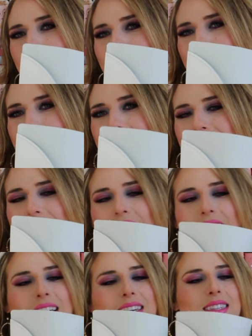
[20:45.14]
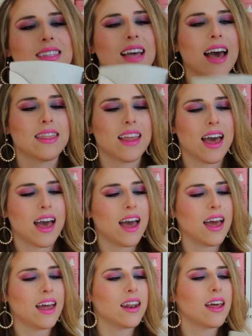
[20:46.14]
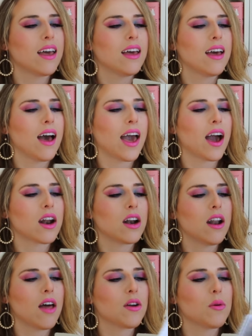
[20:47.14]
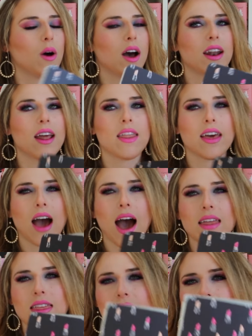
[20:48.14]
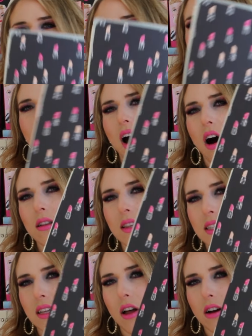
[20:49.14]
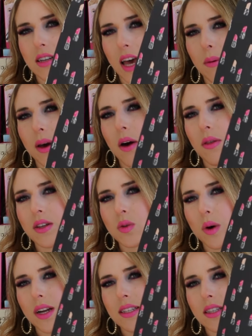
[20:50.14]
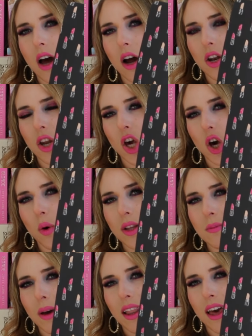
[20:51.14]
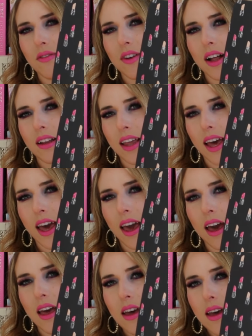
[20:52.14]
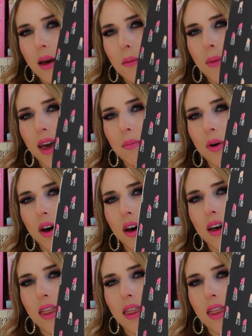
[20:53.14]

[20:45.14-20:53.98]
lipsticks, and then I got another one that I think I hauled this a long time ago. This one is not new. It's my Life in LA May book